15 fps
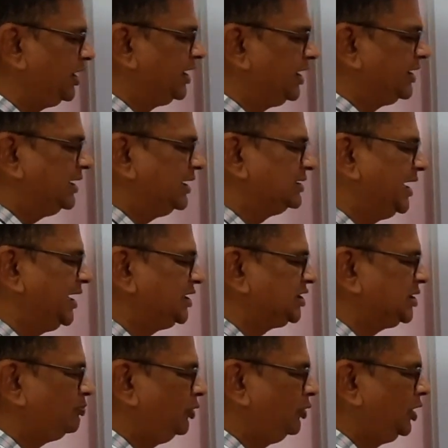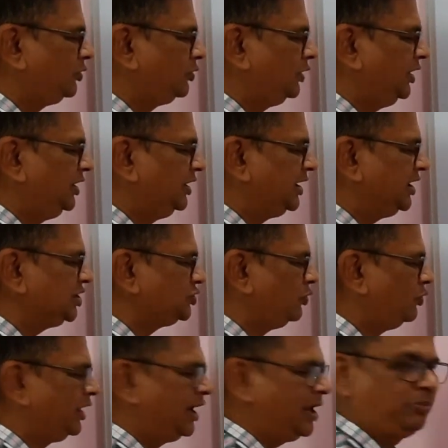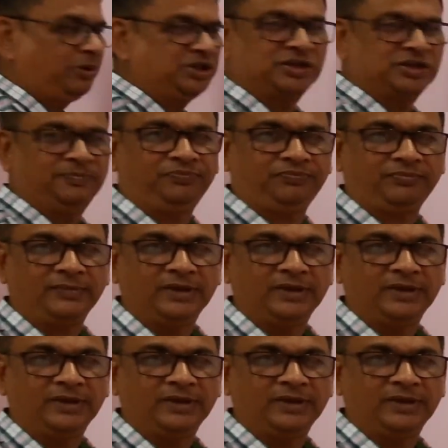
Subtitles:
and that is the HF molecule. Here it is the overlap region.